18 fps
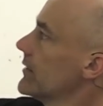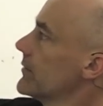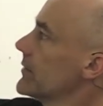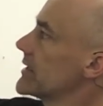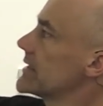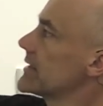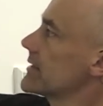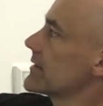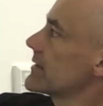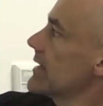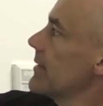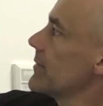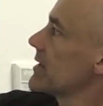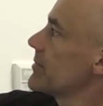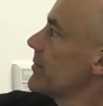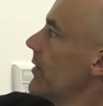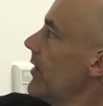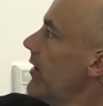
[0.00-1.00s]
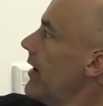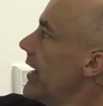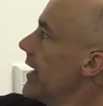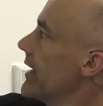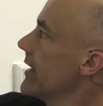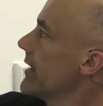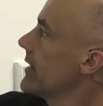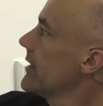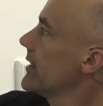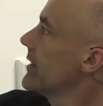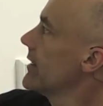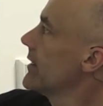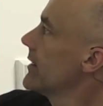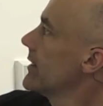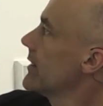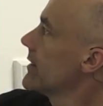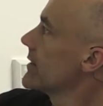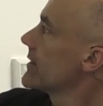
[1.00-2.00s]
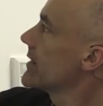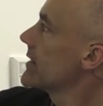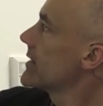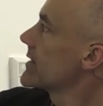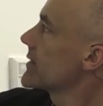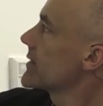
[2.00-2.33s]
which is the same as pi d